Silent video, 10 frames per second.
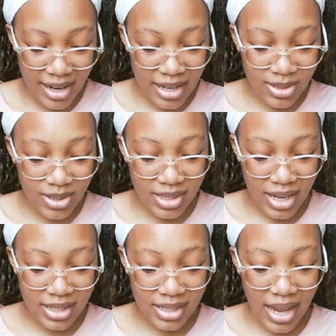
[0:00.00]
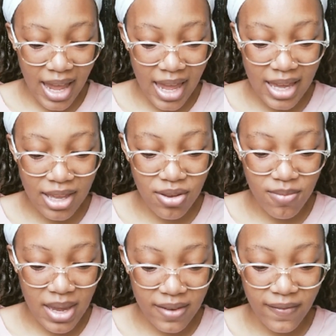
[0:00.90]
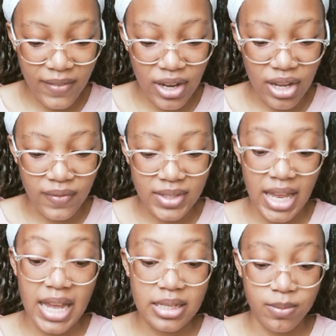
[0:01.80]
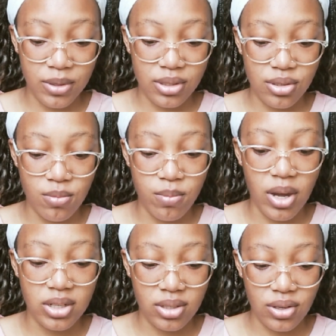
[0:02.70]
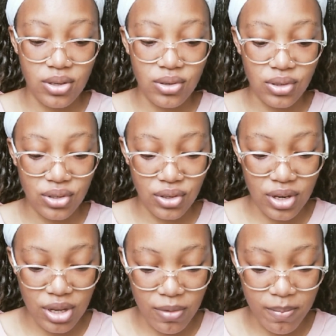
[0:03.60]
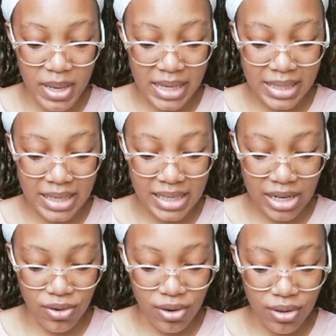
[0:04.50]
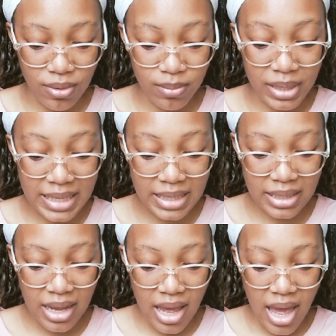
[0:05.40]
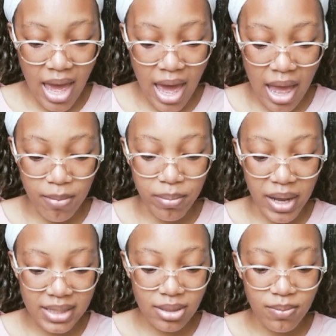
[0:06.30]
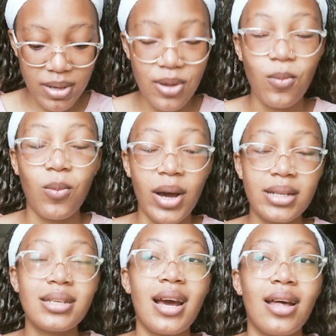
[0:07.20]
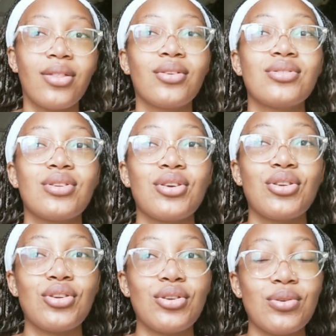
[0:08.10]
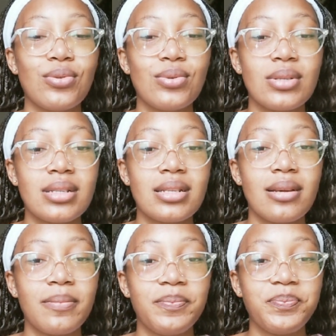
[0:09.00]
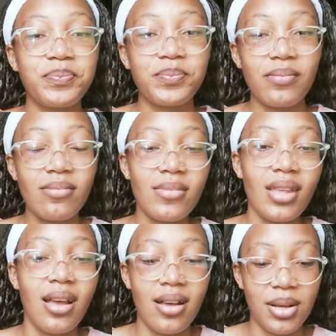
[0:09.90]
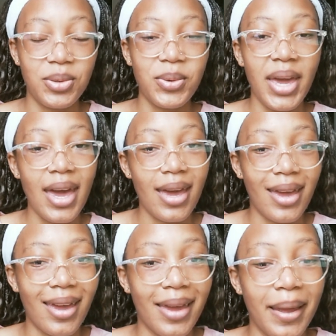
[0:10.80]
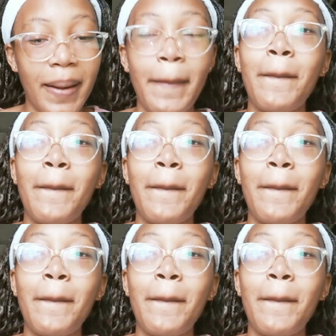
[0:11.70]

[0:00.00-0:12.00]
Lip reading: next one says, hey, can you make a video of textbooks you bought or used during your BSc General, please? And possibly what others used. Okay,